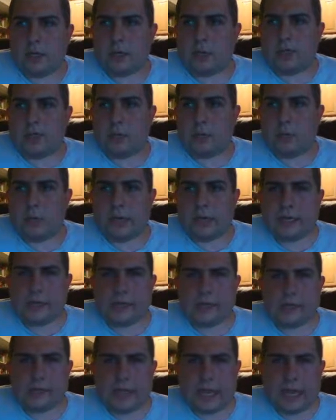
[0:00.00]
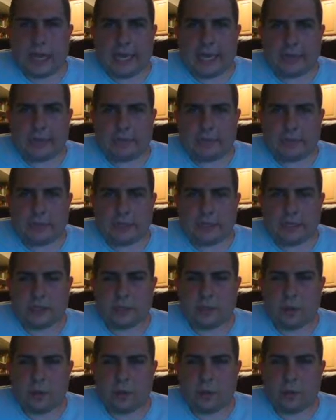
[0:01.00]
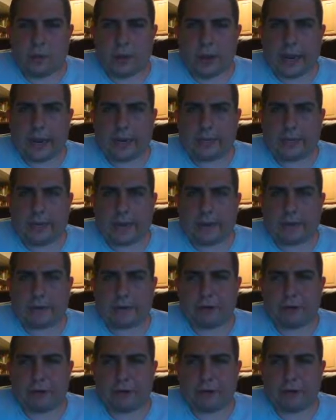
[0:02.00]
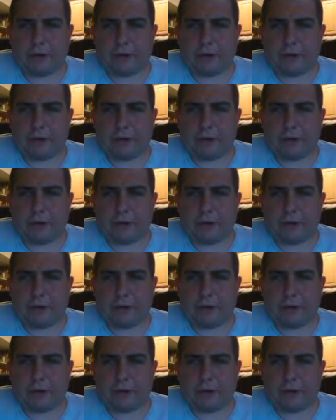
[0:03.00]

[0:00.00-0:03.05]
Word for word: someone saves this whole ragtag group,